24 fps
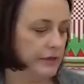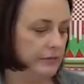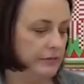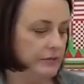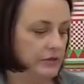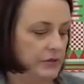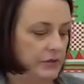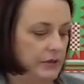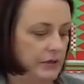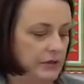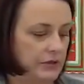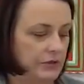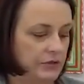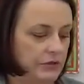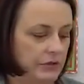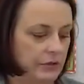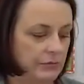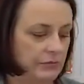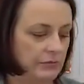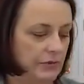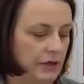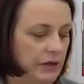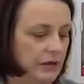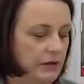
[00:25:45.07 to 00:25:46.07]
I'm just going to
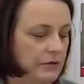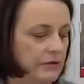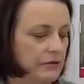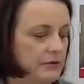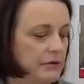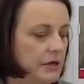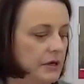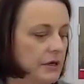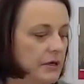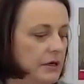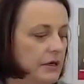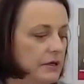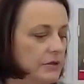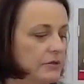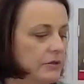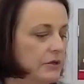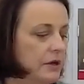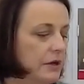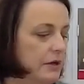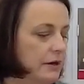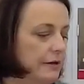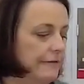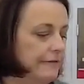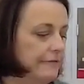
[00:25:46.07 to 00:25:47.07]
trim my little dog ears
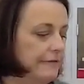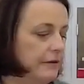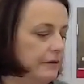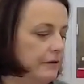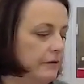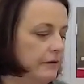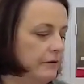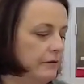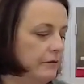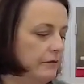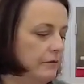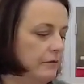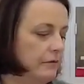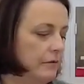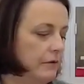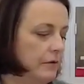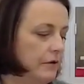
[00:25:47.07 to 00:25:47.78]
off and